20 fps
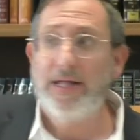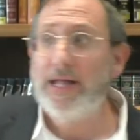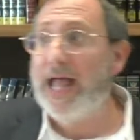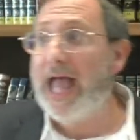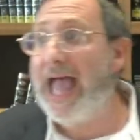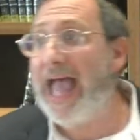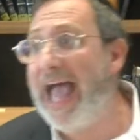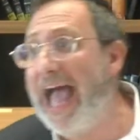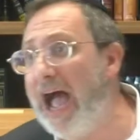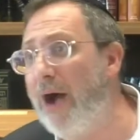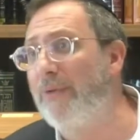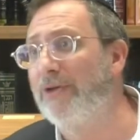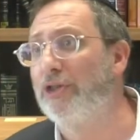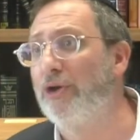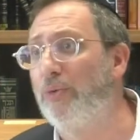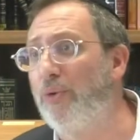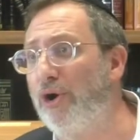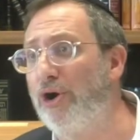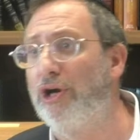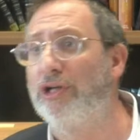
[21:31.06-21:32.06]
How in the
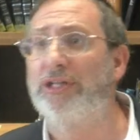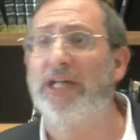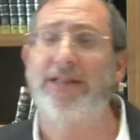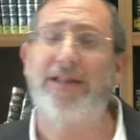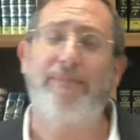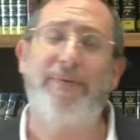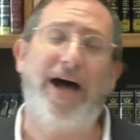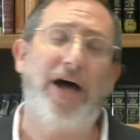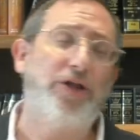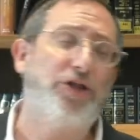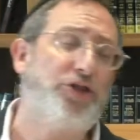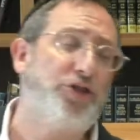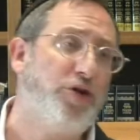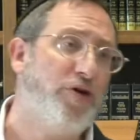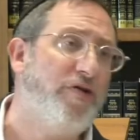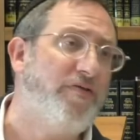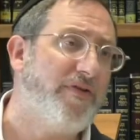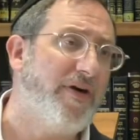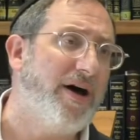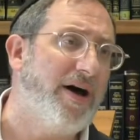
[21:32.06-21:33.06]
world is about
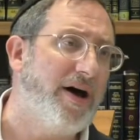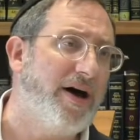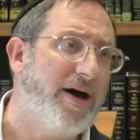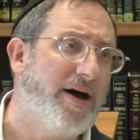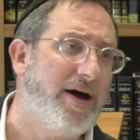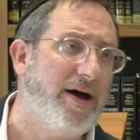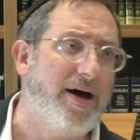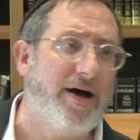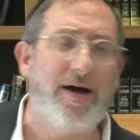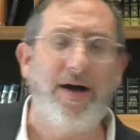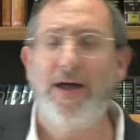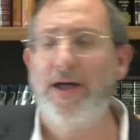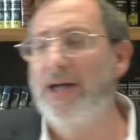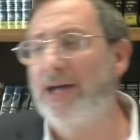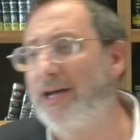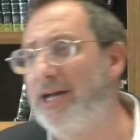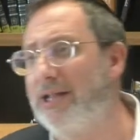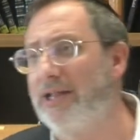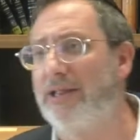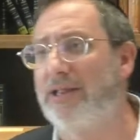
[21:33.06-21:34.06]

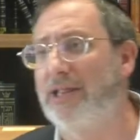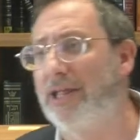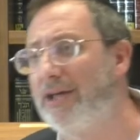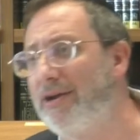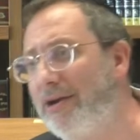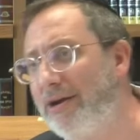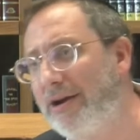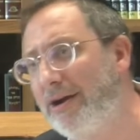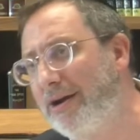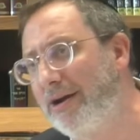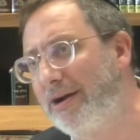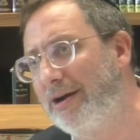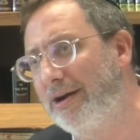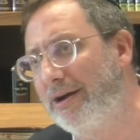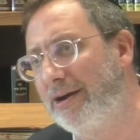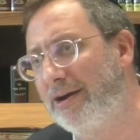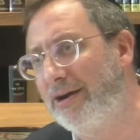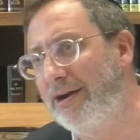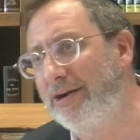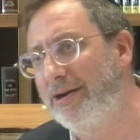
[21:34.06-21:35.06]
tshuva
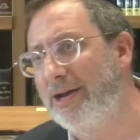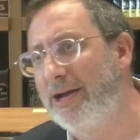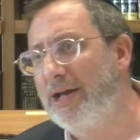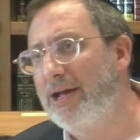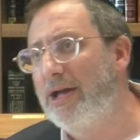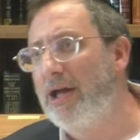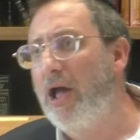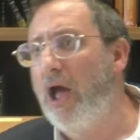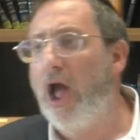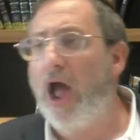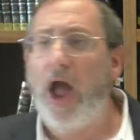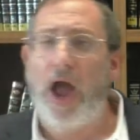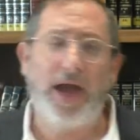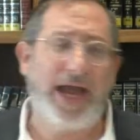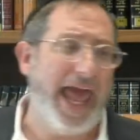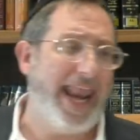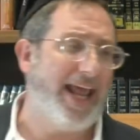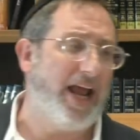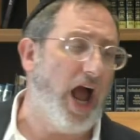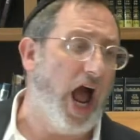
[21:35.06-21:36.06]
considered
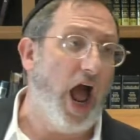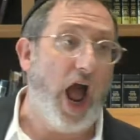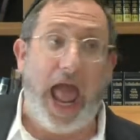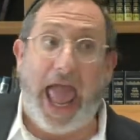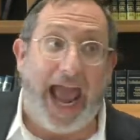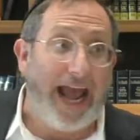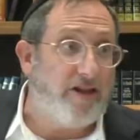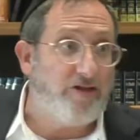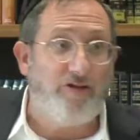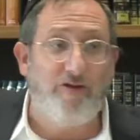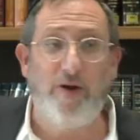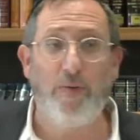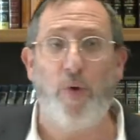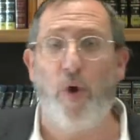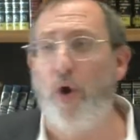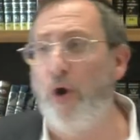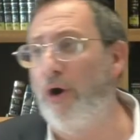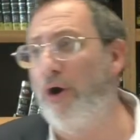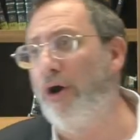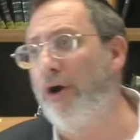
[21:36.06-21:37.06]
getting extra
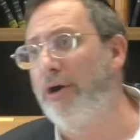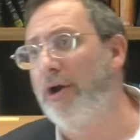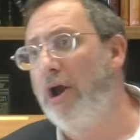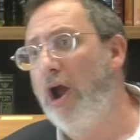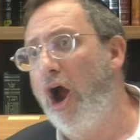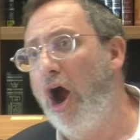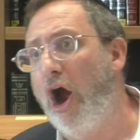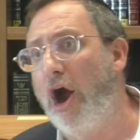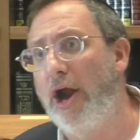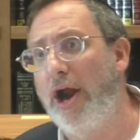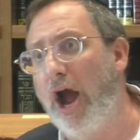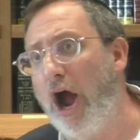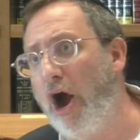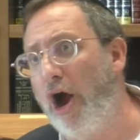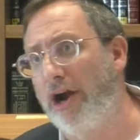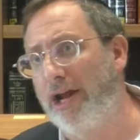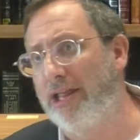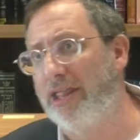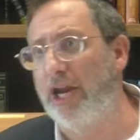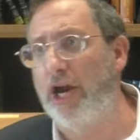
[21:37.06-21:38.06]
reward
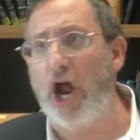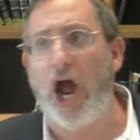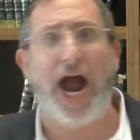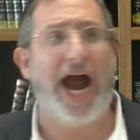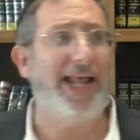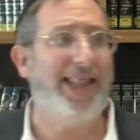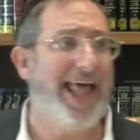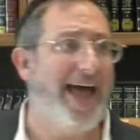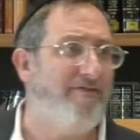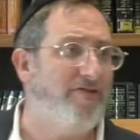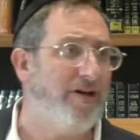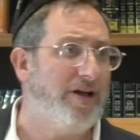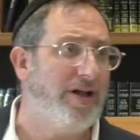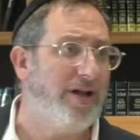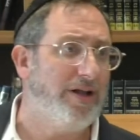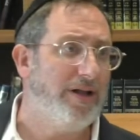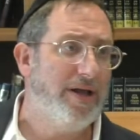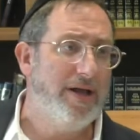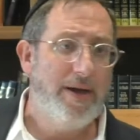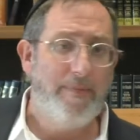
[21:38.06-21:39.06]
or sit at a high
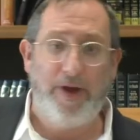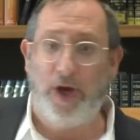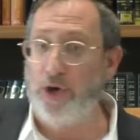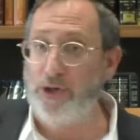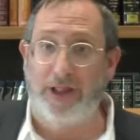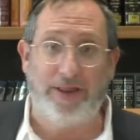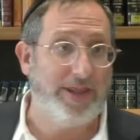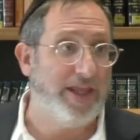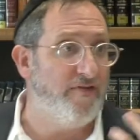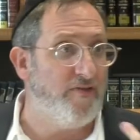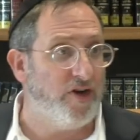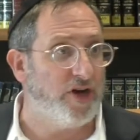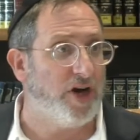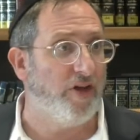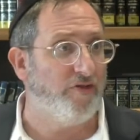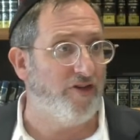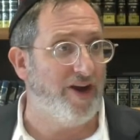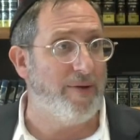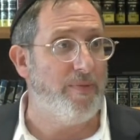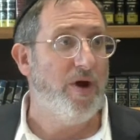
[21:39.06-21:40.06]
level because it's
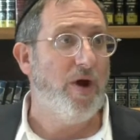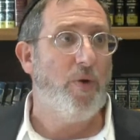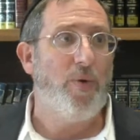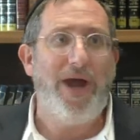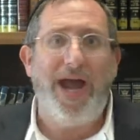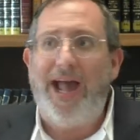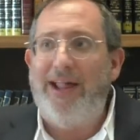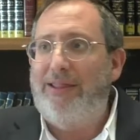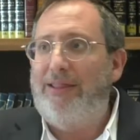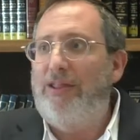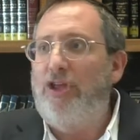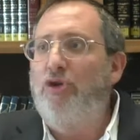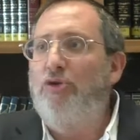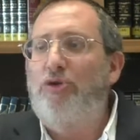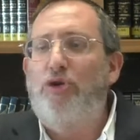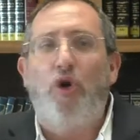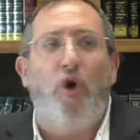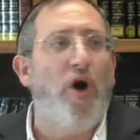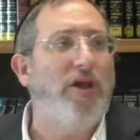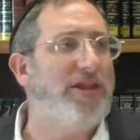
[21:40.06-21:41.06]
difficult for him? We ask, you
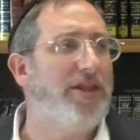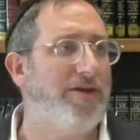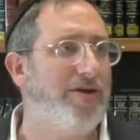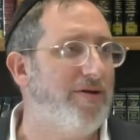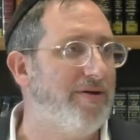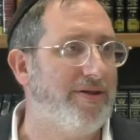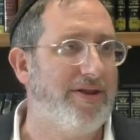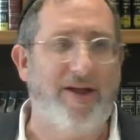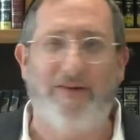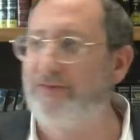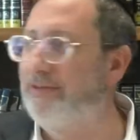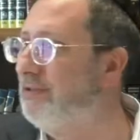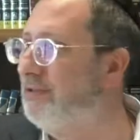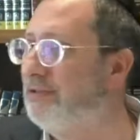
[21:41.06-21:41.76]
caused it to yourself.